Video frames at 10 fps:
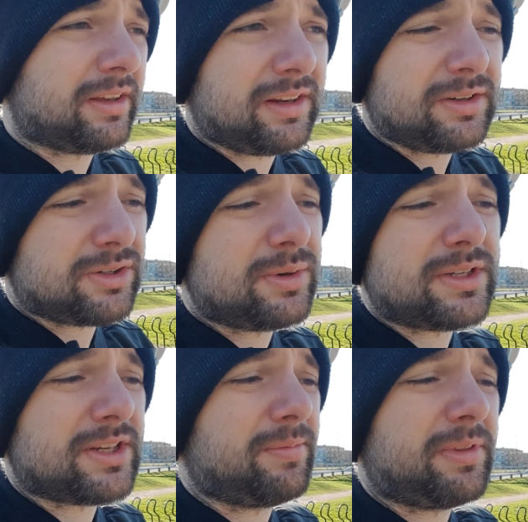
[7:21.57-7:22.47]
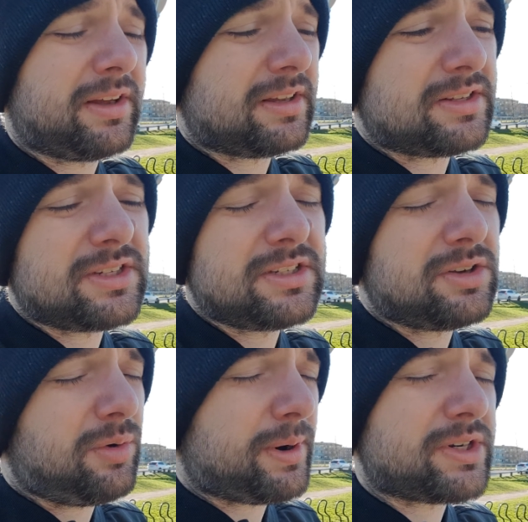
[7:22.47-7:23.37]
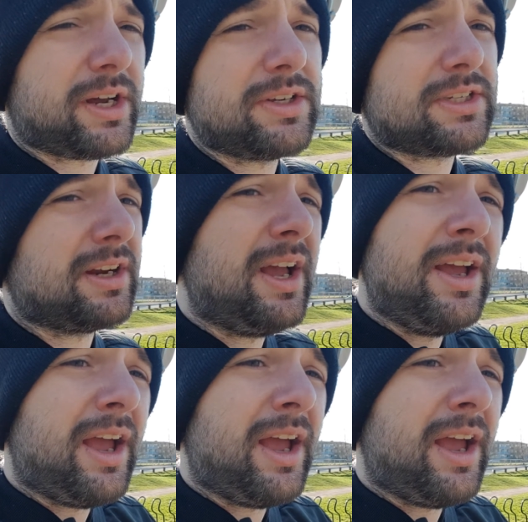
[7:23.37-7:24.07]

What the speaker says: Like, they're doing something, like, it's so much nicer.